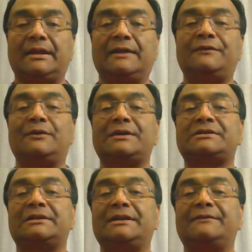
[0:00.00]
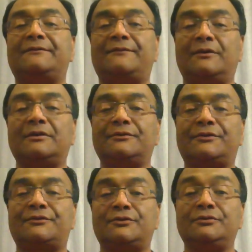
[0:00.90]
If you actually followed
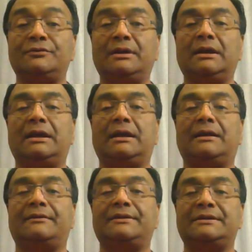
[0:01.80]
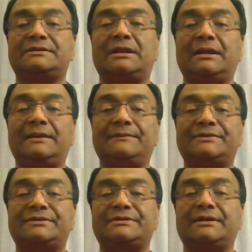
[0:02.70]
through these
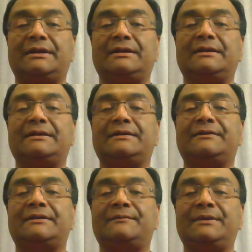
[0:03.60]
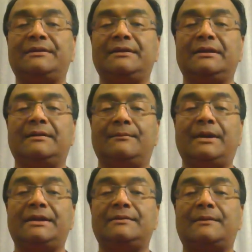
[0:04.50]
claims that have been
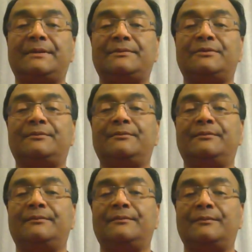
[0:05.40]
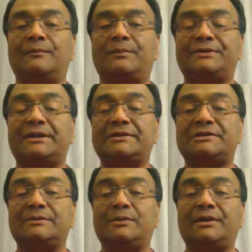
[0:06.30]
made about people
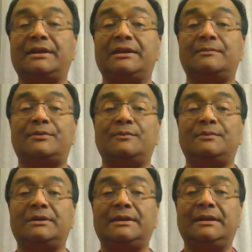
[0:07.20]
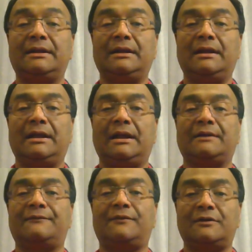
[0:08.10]
potentially working inappropriately
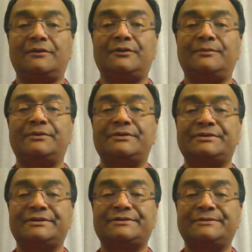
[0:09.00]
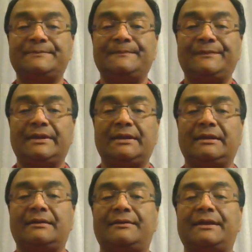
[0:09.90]
and followed them through the system,
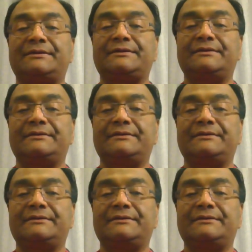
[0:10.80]
that